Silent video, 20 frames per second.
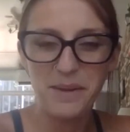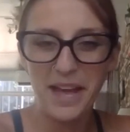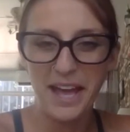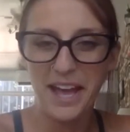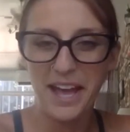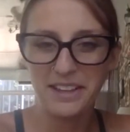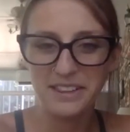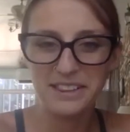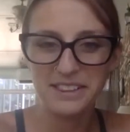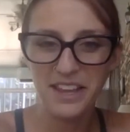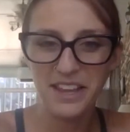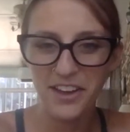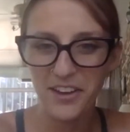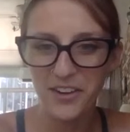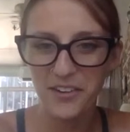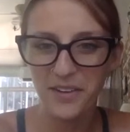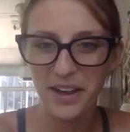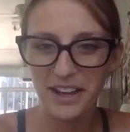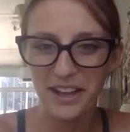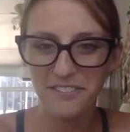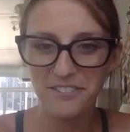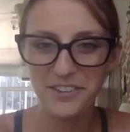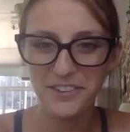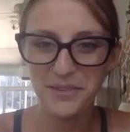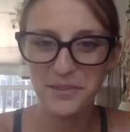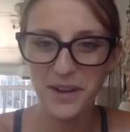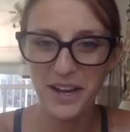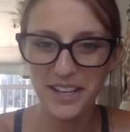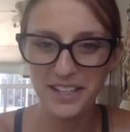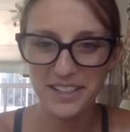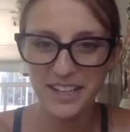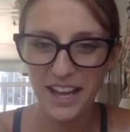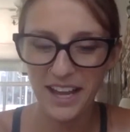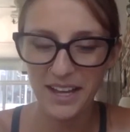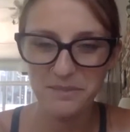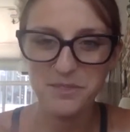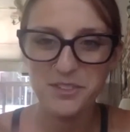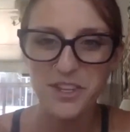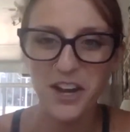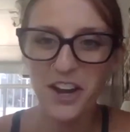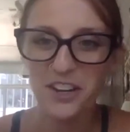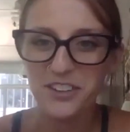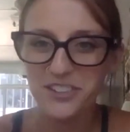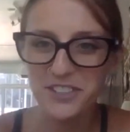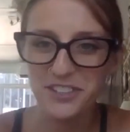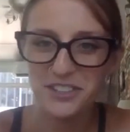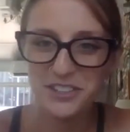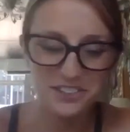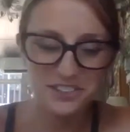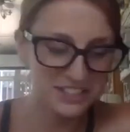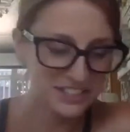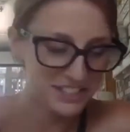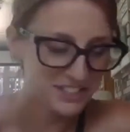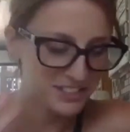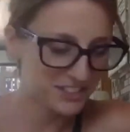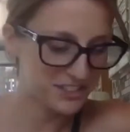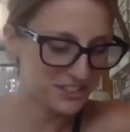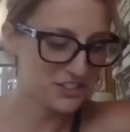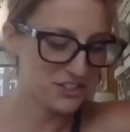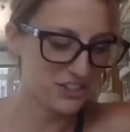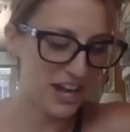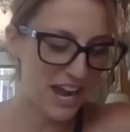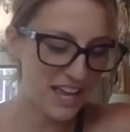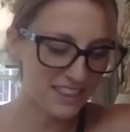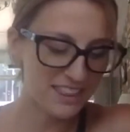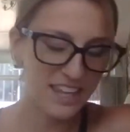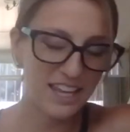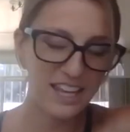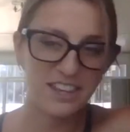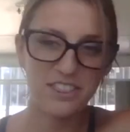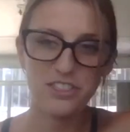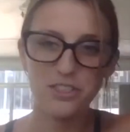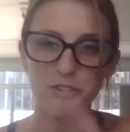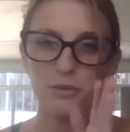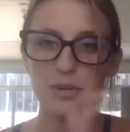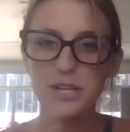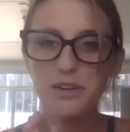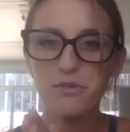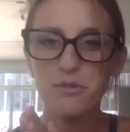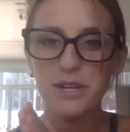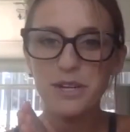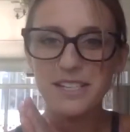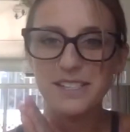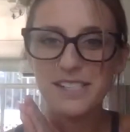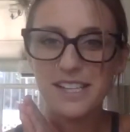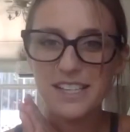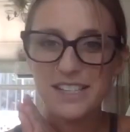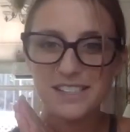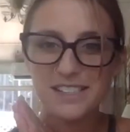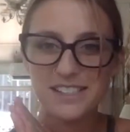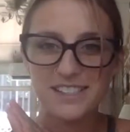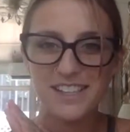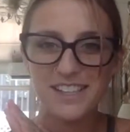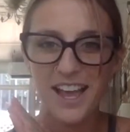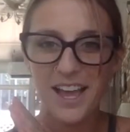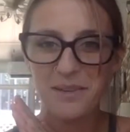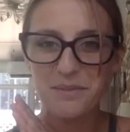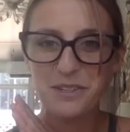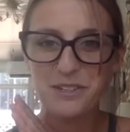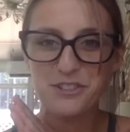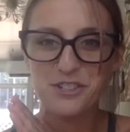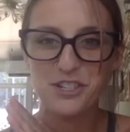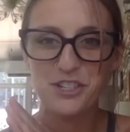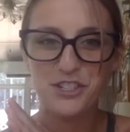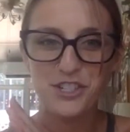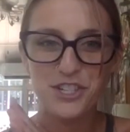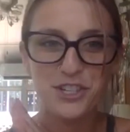Hello, everyone. I'm Dr. Larissa Strath, and three reasons you should